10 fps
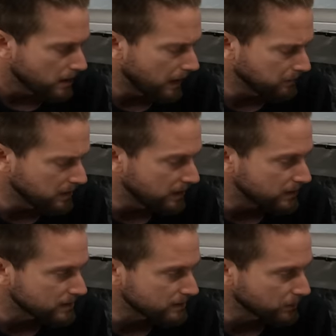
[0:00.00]

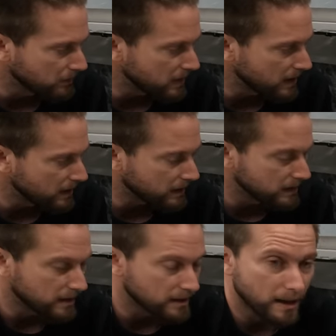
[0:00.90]
everything's sort of there to
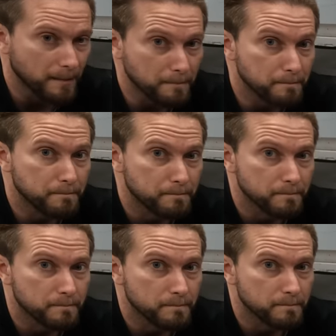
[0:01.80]
connect it up.
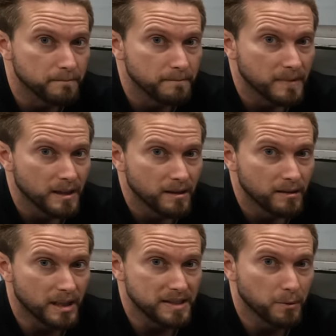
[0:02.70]

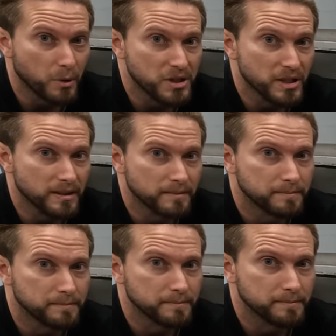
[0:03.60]
Thanks for watching.